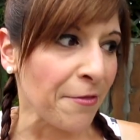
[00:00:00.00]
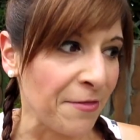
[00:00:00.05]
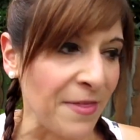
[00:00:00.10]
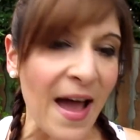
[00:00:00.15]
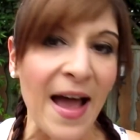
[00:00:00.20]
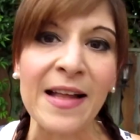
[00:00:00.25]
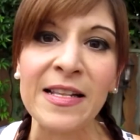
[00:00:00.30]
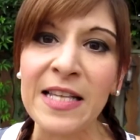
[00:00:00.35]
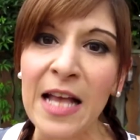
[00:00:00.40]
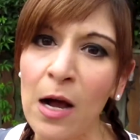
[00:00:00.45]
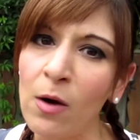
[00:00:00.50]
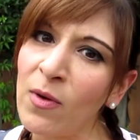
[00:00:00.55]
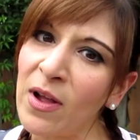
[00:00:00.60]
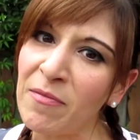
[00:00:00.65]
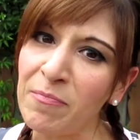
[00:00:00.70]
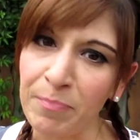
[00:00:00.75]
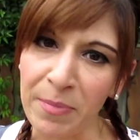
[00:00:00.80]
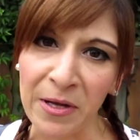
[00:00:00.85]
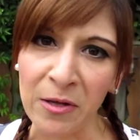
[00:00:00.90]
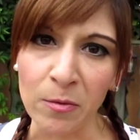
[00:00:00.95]
That's how
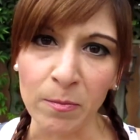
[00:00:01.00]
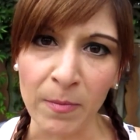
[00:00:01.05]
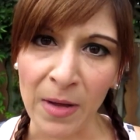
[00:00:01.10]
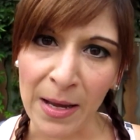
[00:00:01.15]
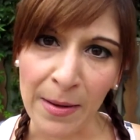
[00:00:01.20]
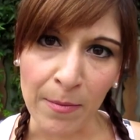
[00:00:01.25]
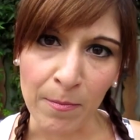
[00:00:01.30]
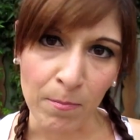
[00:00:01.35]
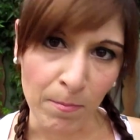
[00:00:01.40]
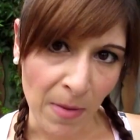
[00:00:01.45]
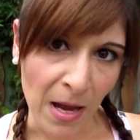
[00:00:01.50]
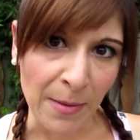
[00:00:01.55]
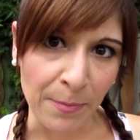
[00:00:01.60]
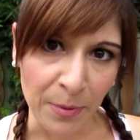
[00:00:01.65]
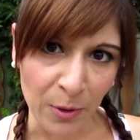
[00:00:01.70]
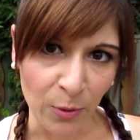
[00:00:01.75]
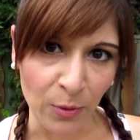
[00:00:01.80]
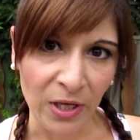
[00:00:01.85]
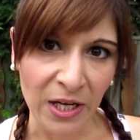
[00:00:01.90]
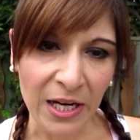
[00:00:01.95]
I built my
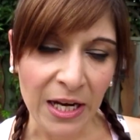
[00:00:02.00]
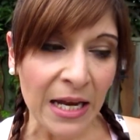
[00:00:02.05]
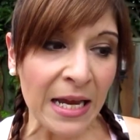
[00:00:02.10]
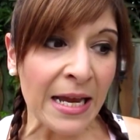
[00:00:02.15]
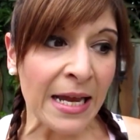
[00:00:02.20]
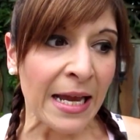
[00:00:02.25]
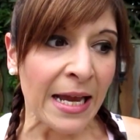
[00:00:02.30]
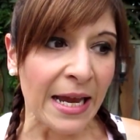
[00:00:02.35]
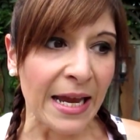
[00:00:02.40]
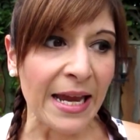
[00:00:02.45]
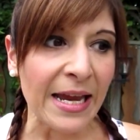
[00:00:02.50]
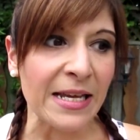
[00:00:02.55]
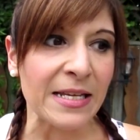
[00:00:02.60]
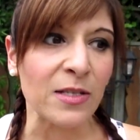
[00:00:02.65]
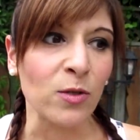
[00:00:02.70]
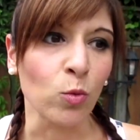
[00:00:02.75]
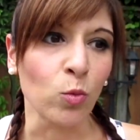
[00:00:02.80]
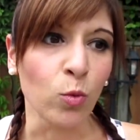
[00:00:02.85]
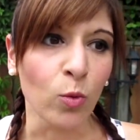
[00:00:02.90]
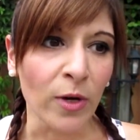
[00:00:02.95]
booty,
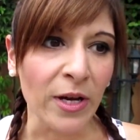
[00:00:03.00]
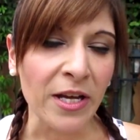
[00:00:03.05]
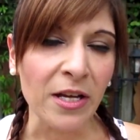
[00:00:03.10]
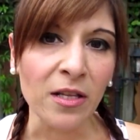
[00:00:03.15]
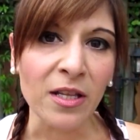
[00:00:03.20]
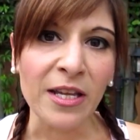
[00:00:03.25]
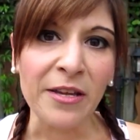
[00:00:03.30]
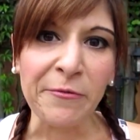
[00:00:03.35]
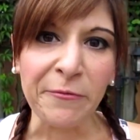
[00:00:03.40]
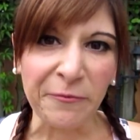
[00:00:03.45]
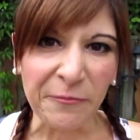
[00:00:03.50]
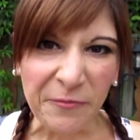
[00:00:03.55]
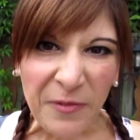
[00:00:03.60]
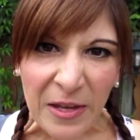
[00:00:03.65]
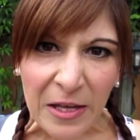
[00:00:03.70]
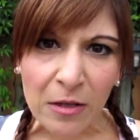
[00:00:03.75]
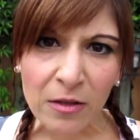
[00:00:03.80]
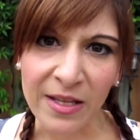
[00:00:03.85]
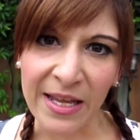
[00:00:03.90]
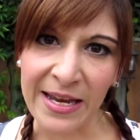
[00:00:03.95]
is really
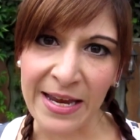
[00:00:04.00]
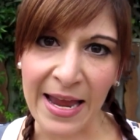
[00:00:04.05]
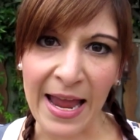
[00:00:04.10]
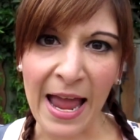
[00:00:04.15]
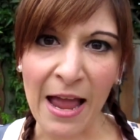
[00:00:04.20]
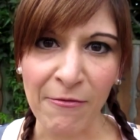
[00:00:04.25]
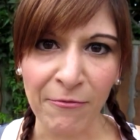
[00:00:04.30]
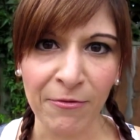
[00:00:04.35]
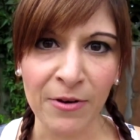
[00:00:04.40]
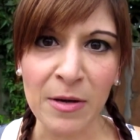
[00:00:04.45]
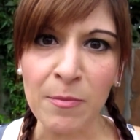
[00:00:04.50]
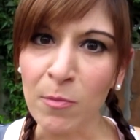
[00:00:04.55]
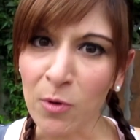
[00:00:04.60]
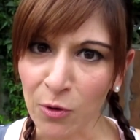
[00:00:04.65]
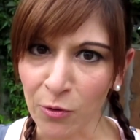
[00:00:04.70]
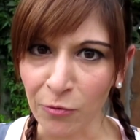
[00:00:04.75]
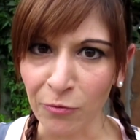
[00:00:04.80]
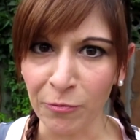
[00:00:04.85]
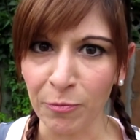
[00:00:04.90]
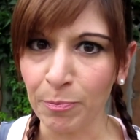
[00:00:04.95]
feeling every
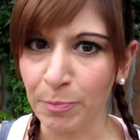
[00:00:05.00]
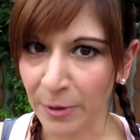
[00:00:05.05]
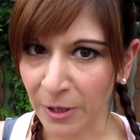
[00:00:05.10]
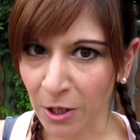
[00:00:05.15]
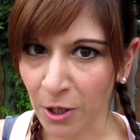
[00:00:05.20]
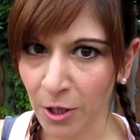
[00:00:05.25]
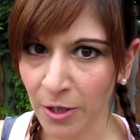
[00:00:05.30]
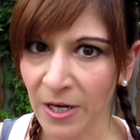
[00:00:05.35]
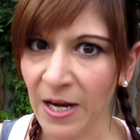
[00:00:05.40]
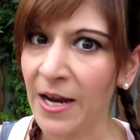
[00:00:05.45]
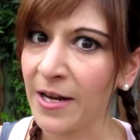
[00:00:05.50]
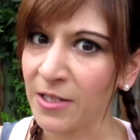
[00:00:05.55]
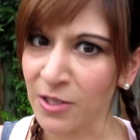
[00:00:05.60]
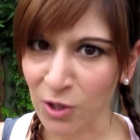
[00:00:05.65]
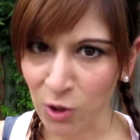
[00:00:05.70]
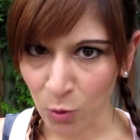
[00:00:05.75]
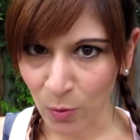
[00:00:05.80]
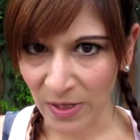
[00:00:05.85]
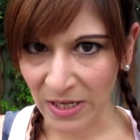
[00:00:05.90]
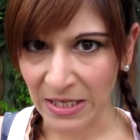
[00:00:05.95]
move, burn and
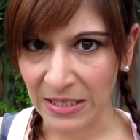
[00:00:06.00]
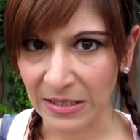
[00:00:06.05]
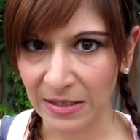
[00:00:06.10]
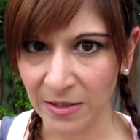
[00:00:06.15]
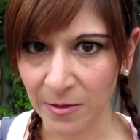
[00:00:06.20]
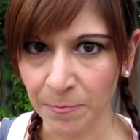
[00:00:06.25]
squeeze.